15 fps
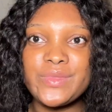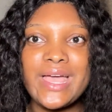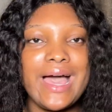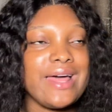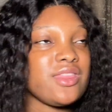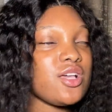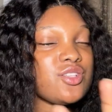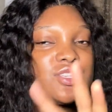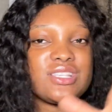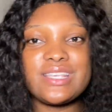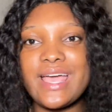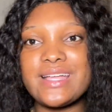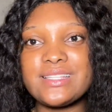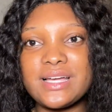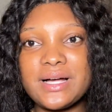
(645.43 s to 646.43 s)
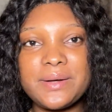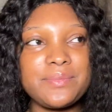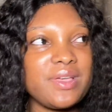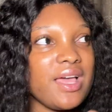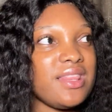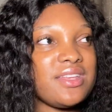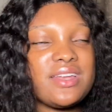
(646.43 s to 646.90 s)
I thought you said
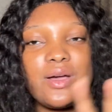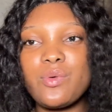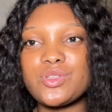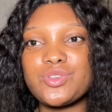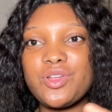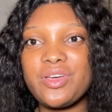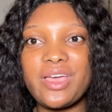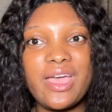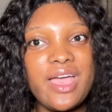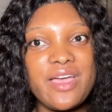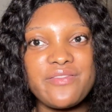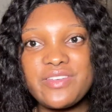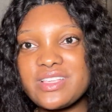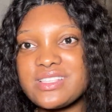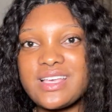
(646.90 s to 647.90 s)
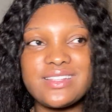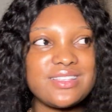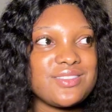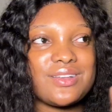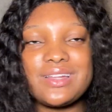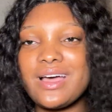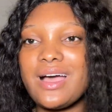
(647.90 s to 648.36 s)
Kellyrae was gonna get evicted, this
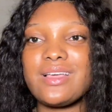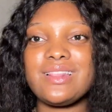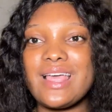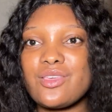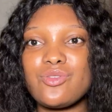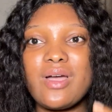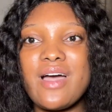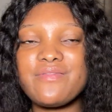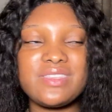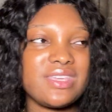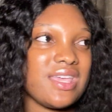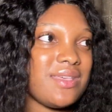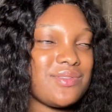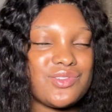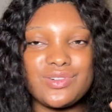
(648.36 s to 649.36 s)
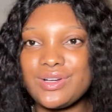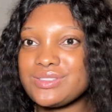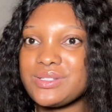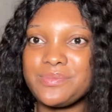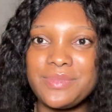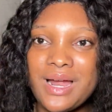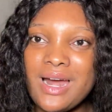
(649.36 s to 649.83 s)
and that. Like you have the games wrapped
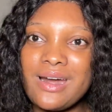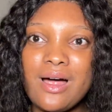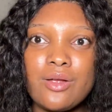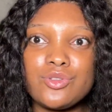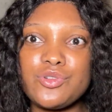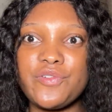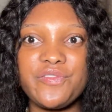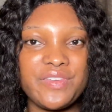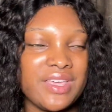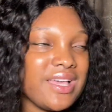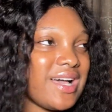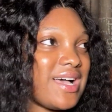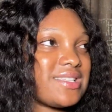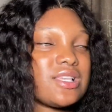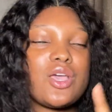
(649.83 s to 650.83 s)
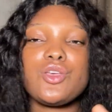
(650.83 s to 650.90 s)
up around your fingers.